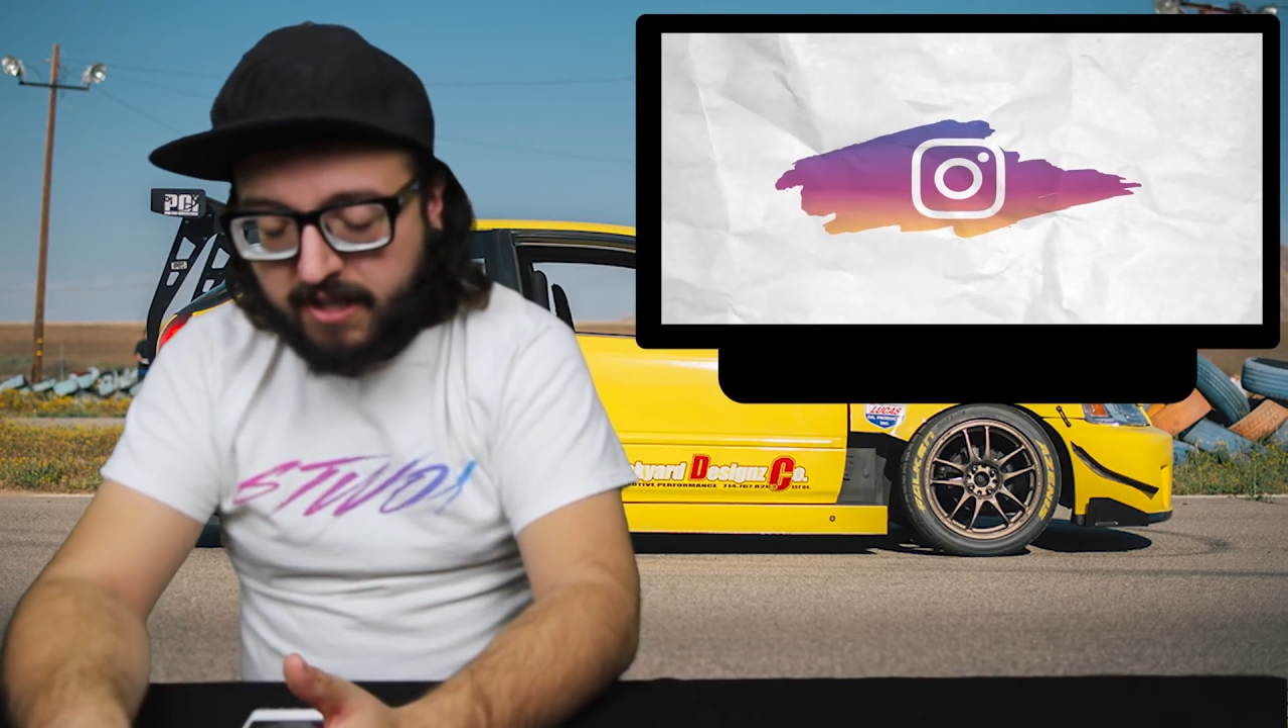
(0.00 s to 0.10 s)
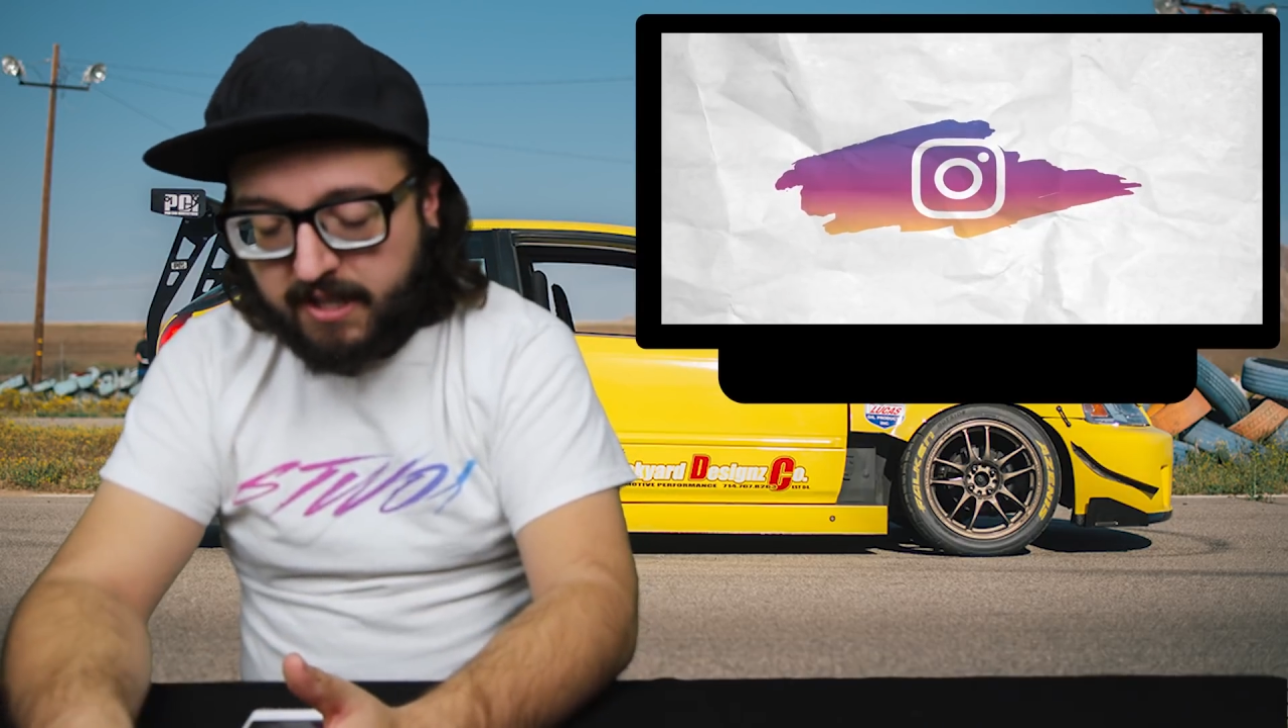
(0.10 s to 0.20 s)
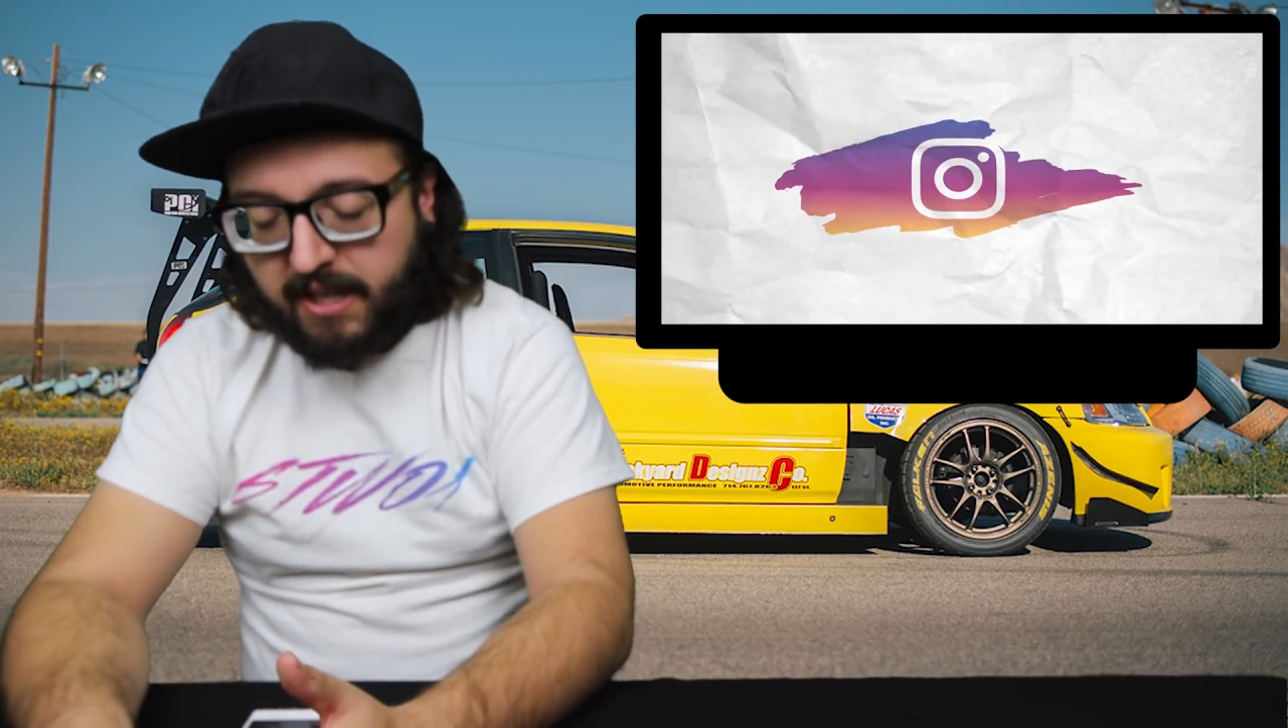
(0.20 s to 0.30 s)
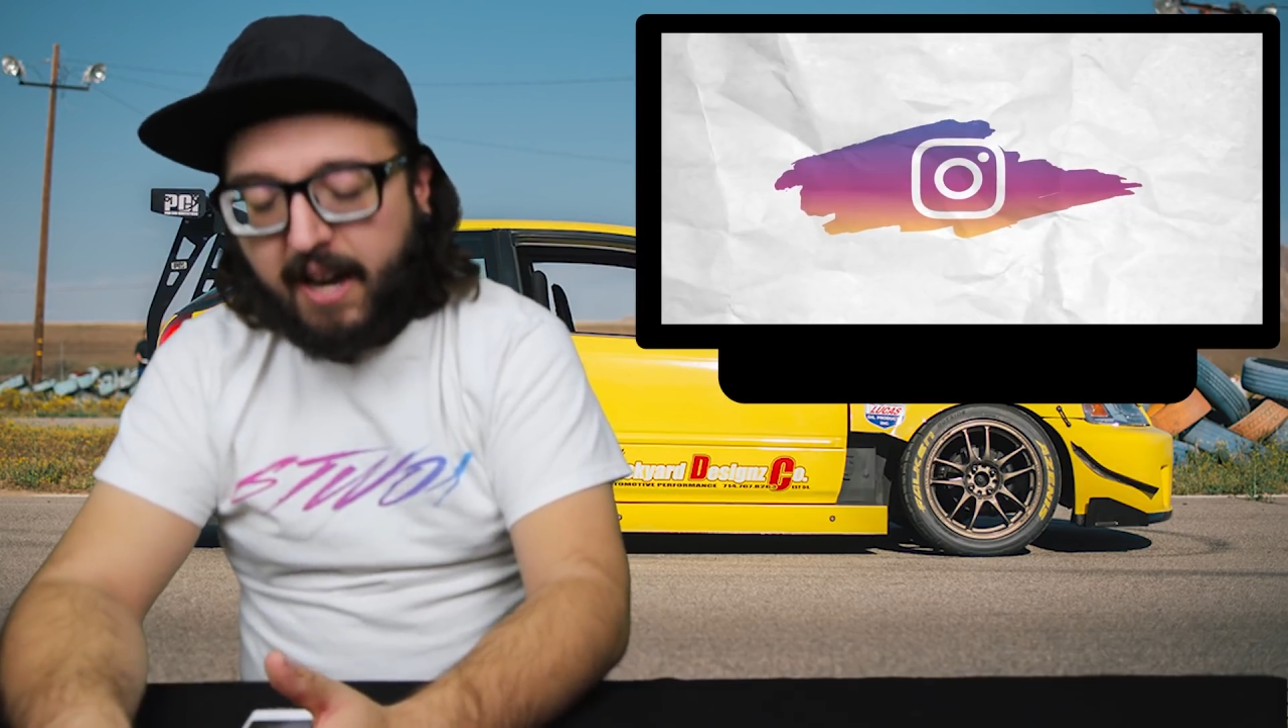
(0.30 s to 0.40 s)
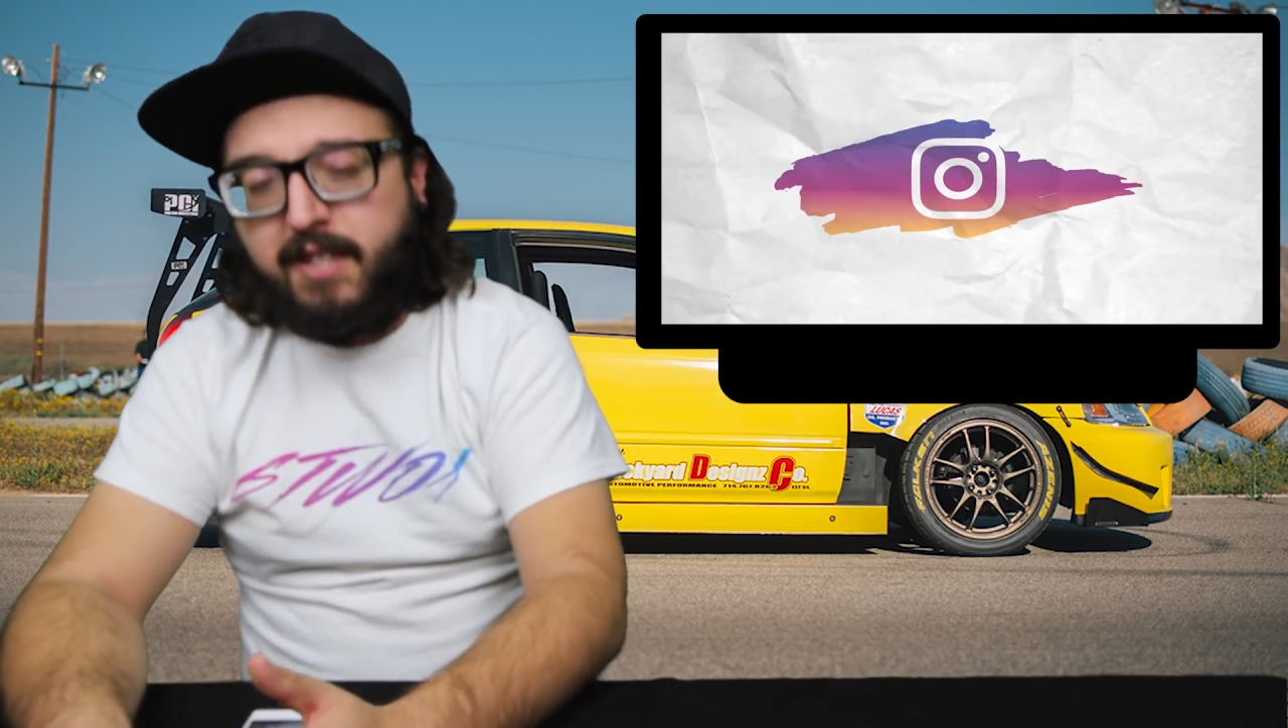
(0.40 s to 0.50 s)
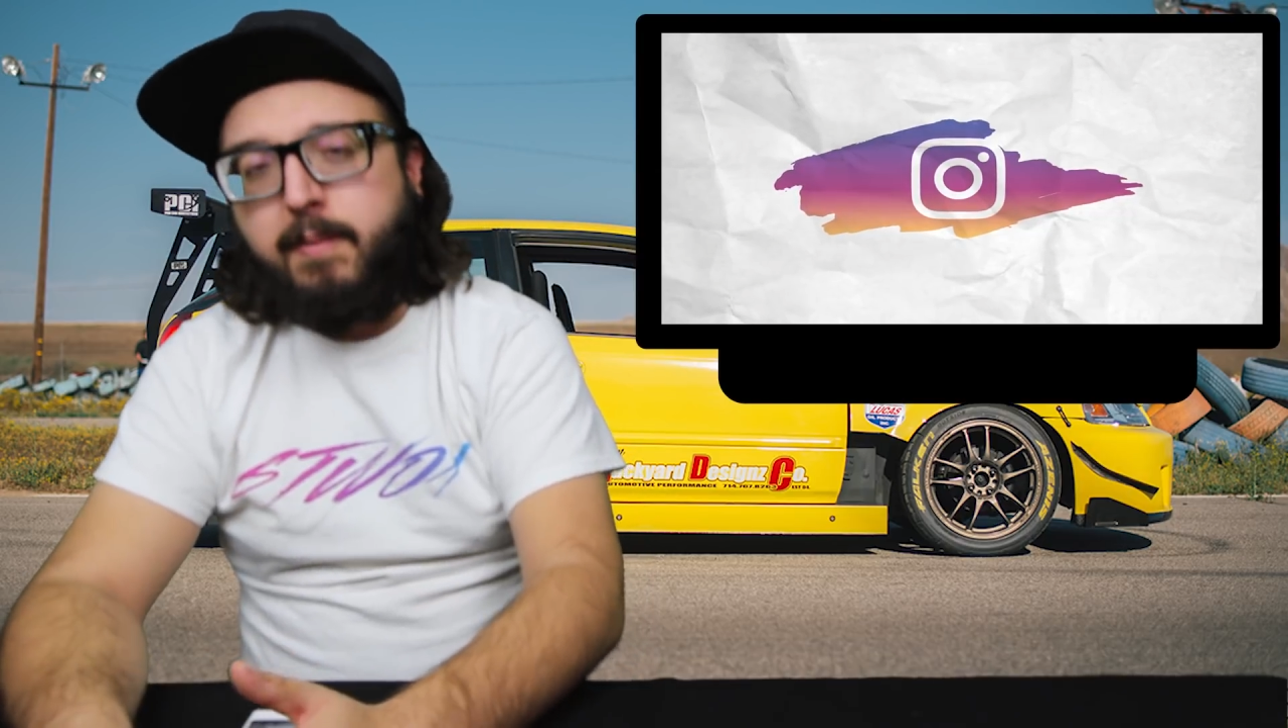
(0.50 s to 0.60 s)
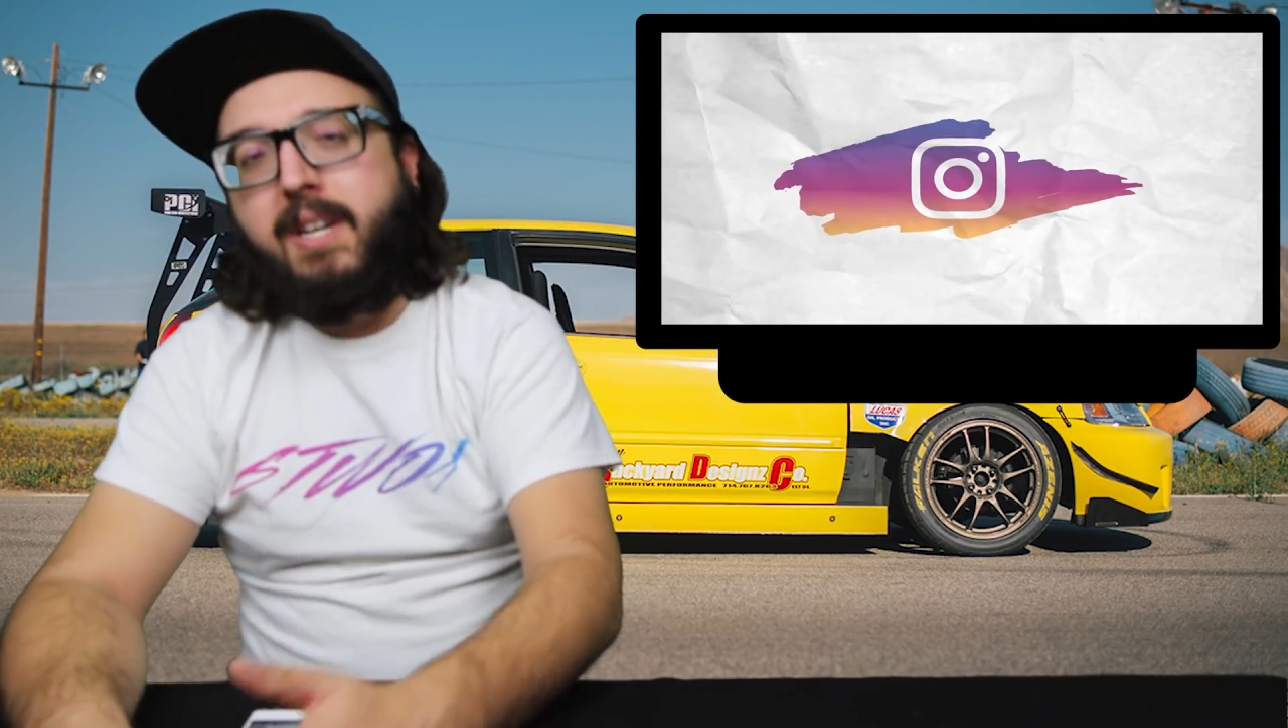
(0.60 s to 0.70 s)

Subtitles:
to these guys